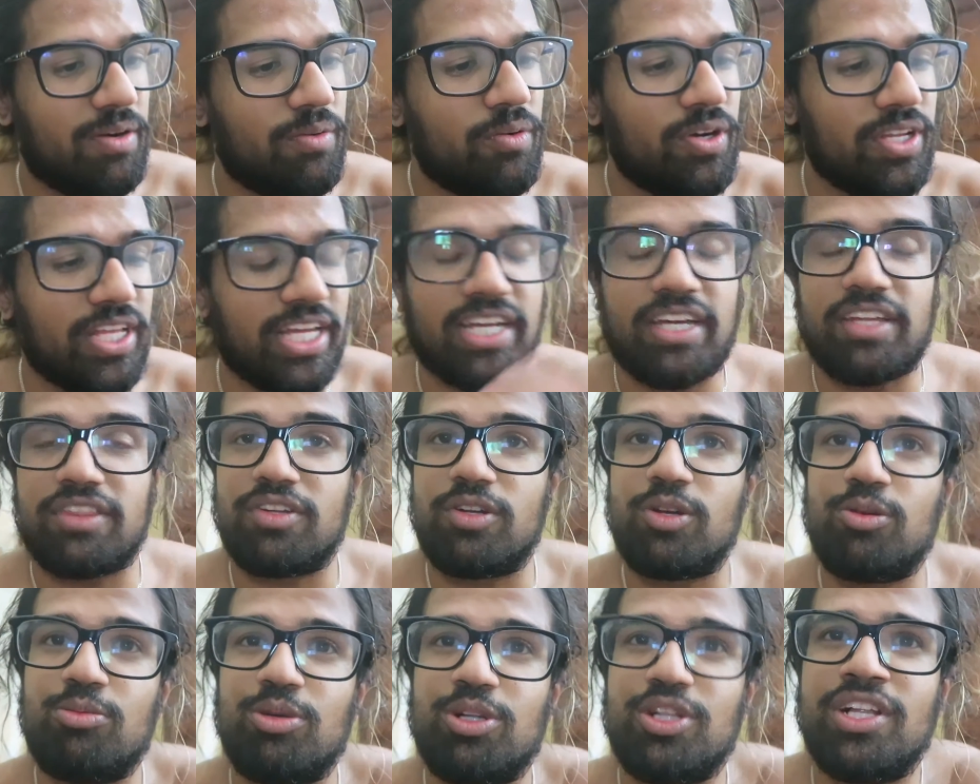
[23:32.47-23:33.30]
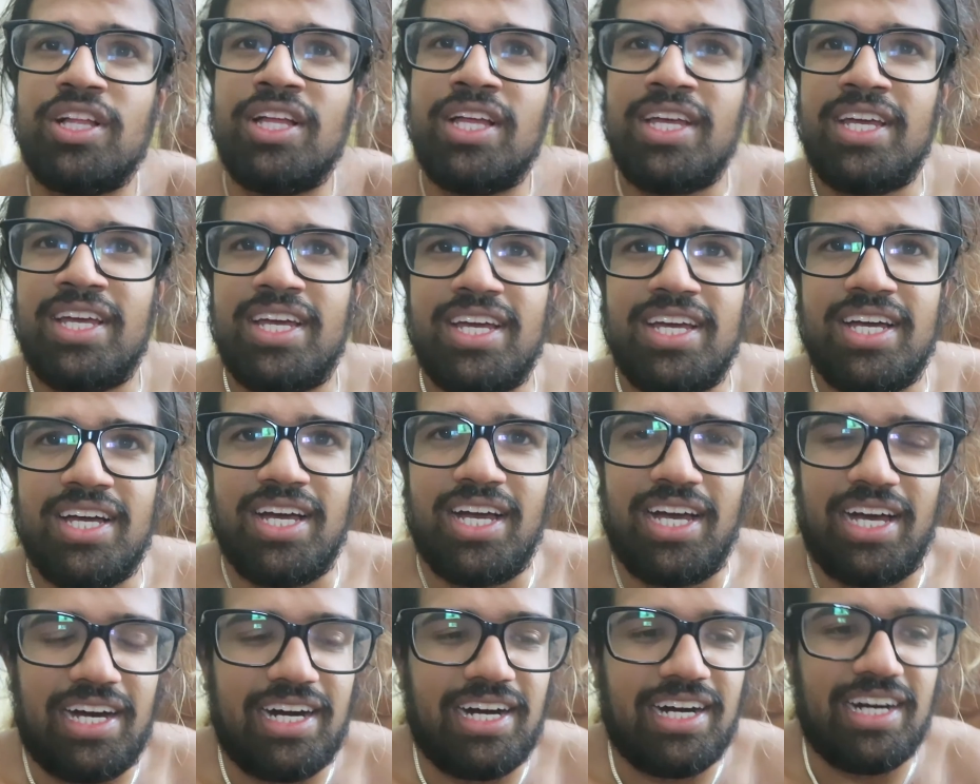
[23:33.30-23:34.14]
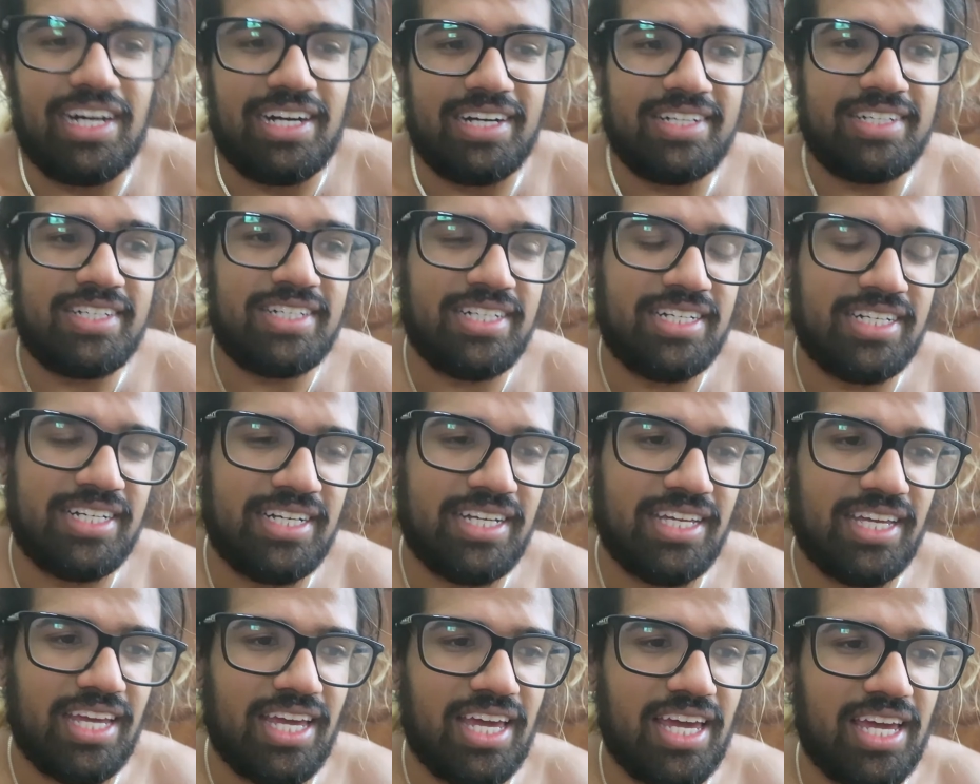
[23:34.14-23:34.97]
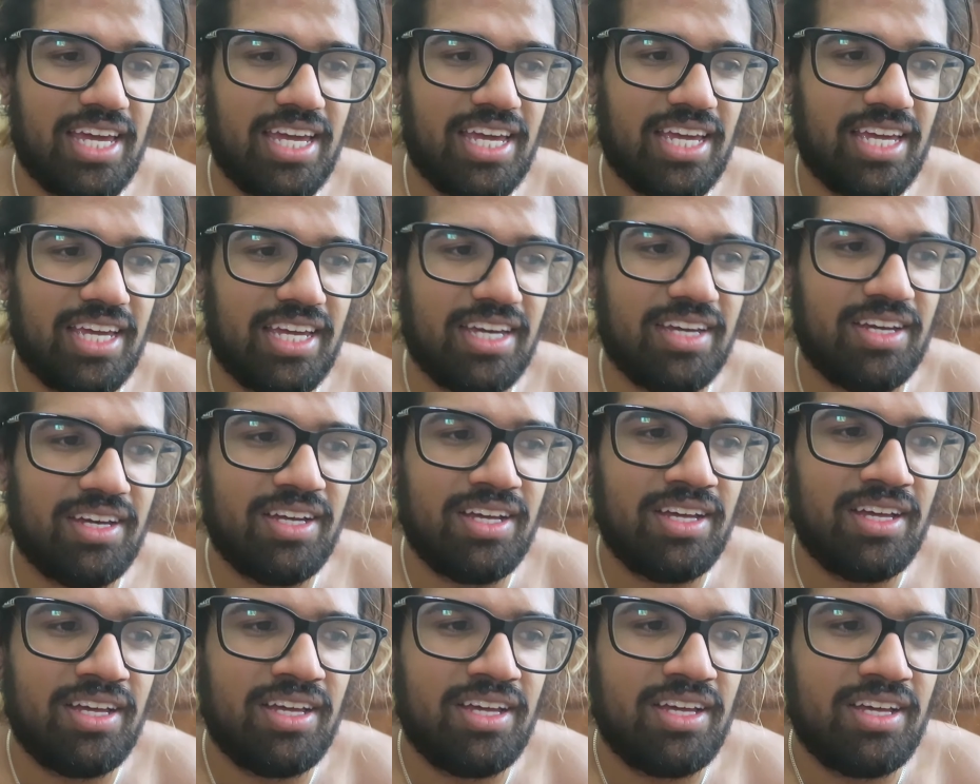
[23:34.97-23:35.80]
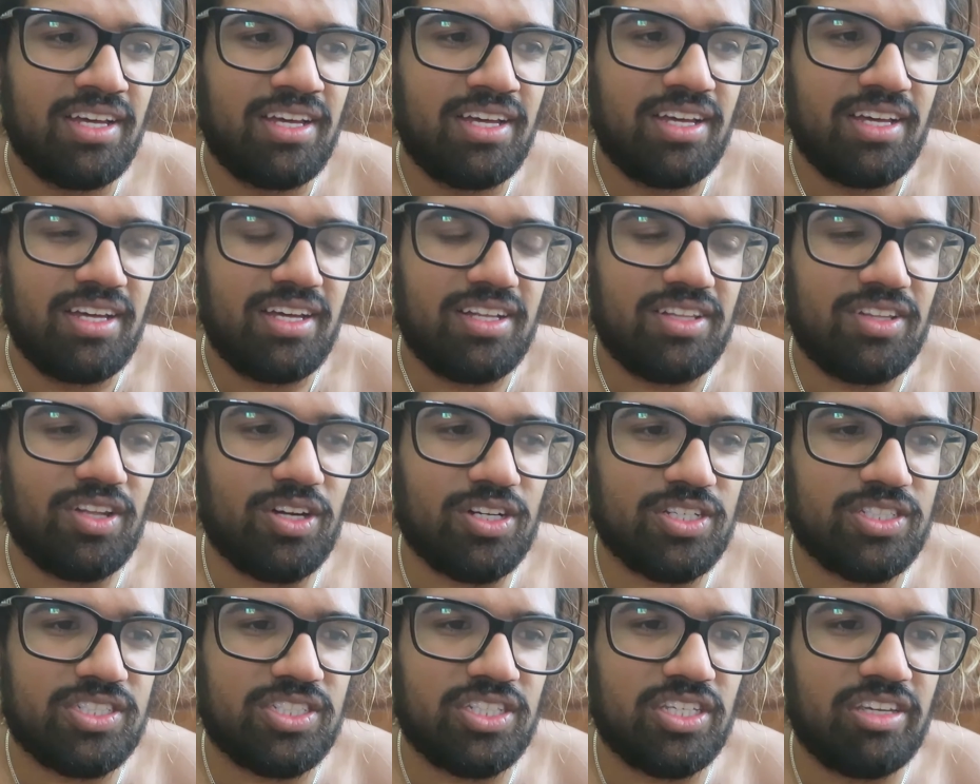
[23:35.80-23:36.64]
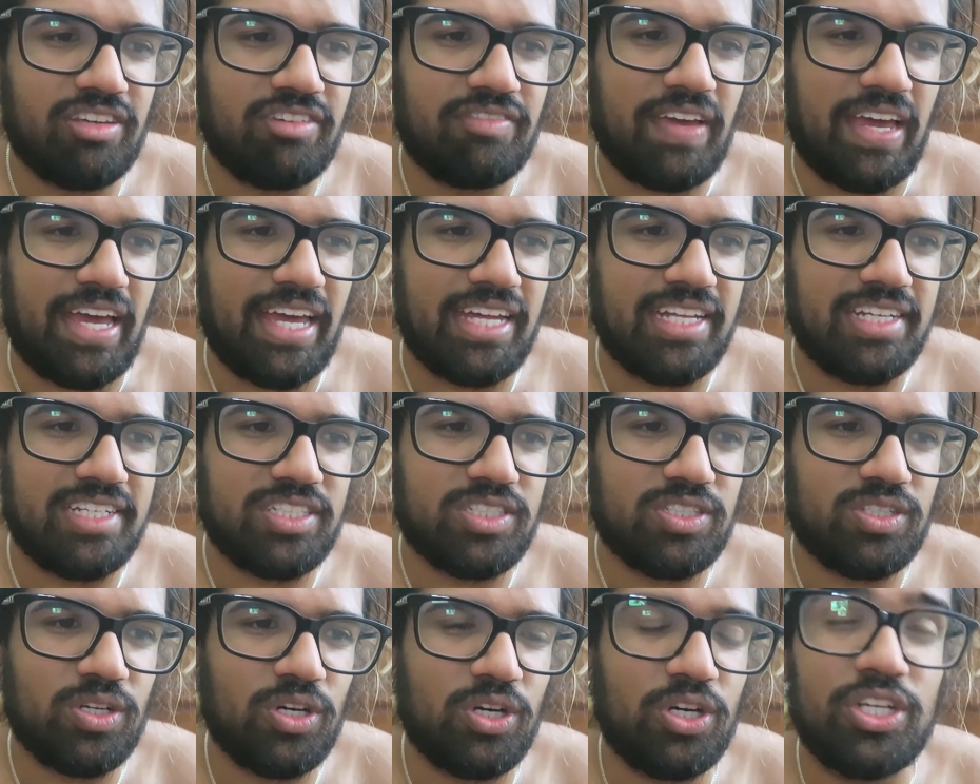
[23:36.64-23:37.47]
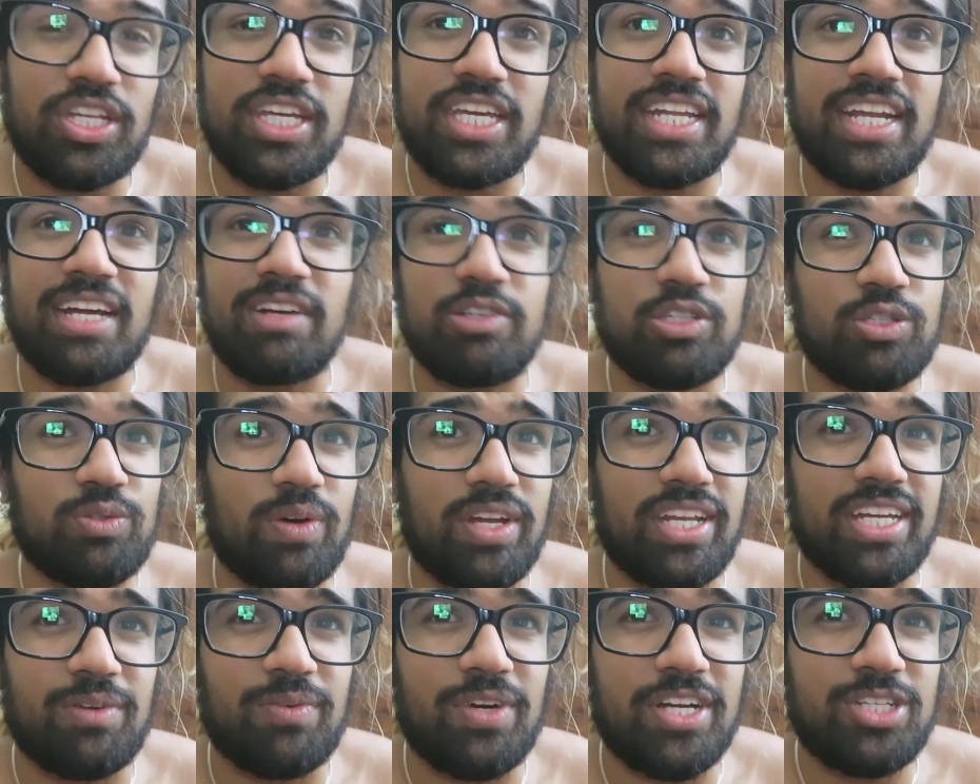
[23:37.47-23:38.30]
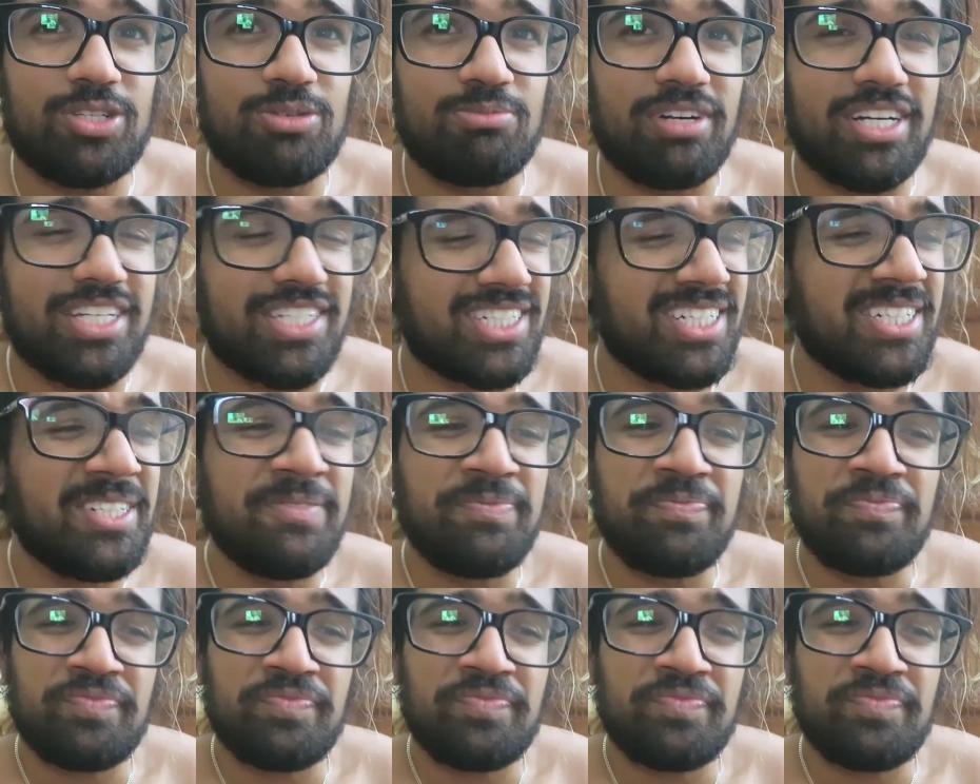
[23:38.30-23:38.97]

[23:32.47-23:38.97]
I wore like a thermal, a long sleeve and a hoodie, and I was sweating way too much.